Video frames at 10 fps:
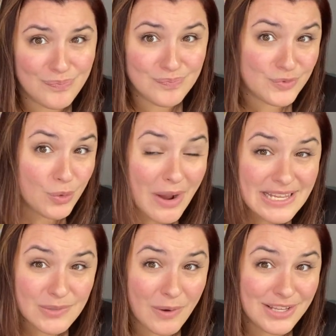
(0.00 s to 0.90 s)

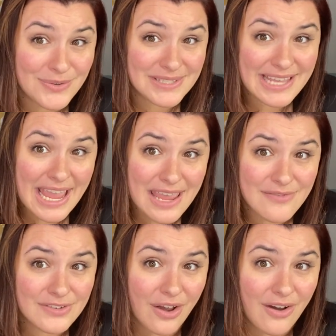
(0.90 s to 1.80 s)
twice what you
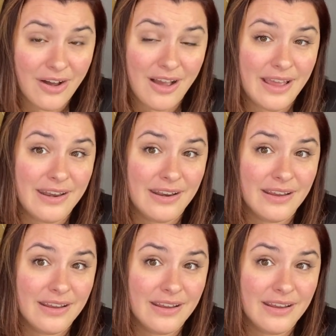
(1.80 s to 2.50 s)
saved on